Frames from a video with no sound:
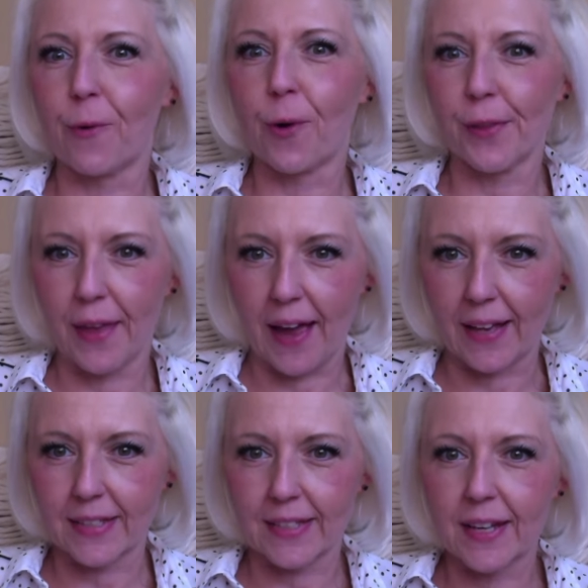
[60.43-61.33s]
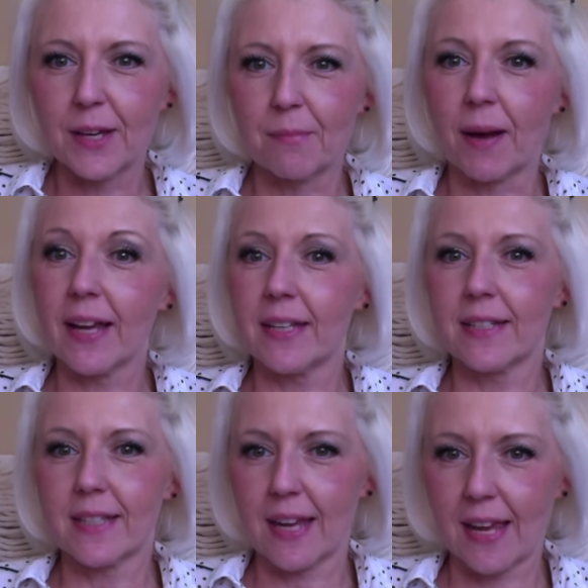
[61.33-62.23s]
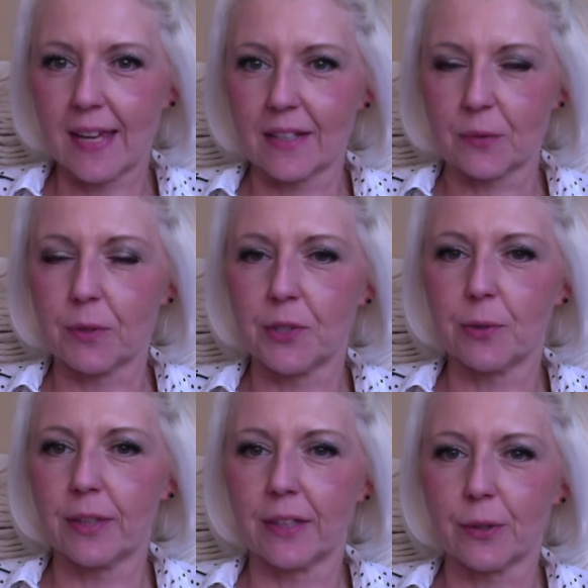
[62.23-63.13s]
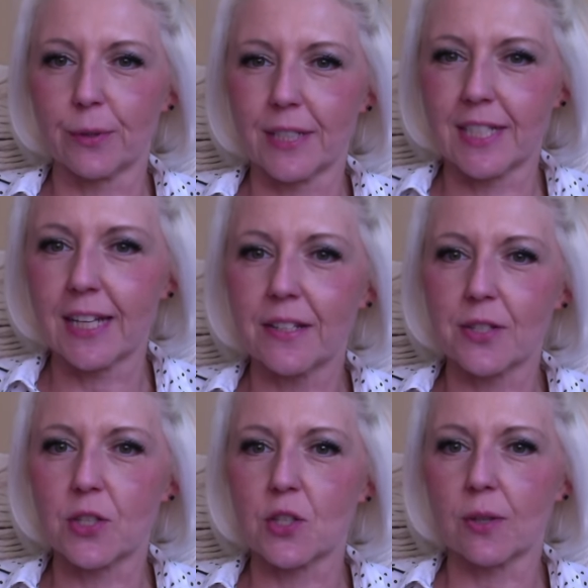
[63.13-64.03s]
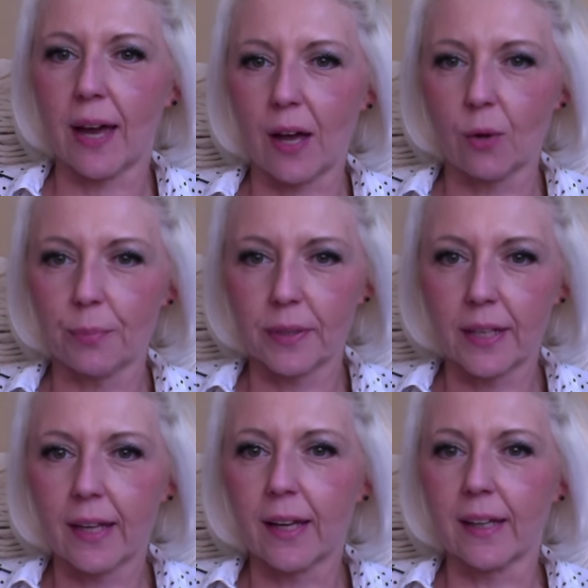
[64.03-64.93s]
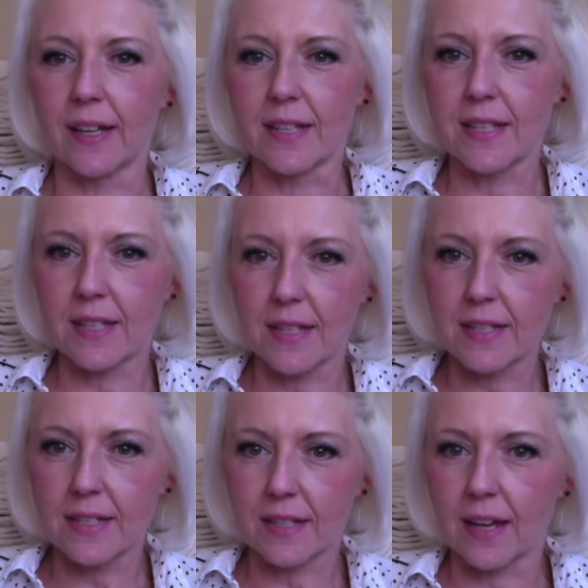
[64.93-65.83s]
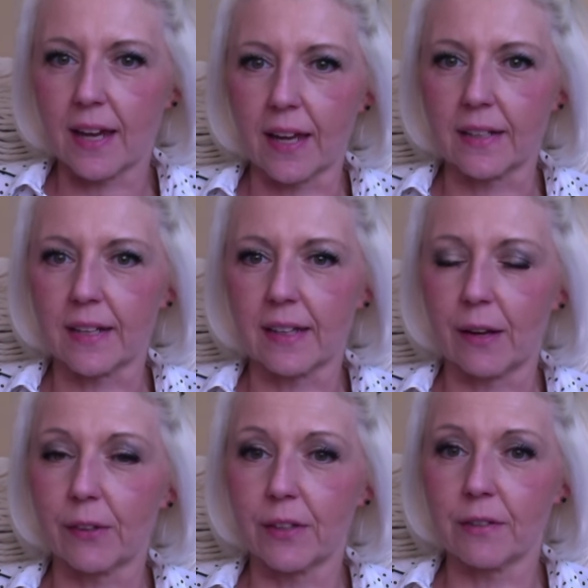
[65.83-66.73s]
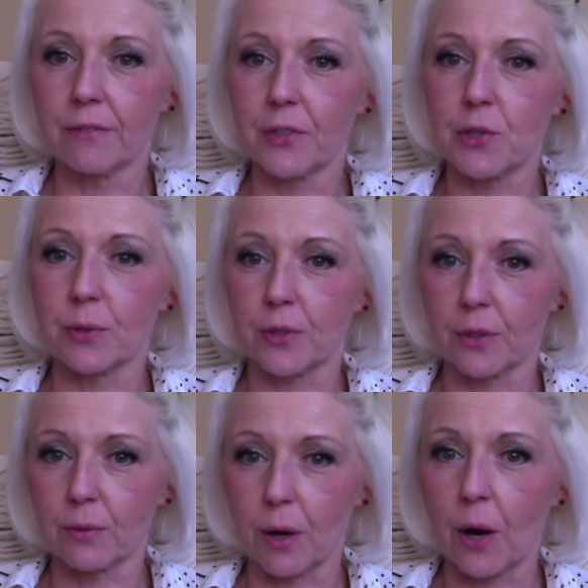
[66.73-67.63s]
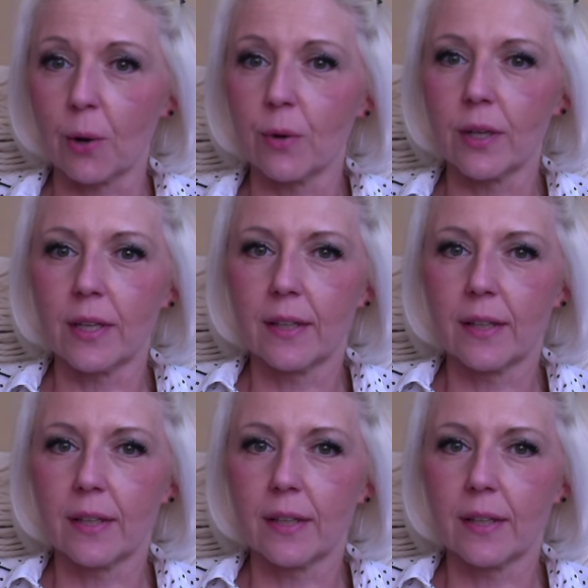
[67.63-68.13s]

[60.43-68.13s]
for that. My intent when doing the critiques is to help and assist and allow the individual to grow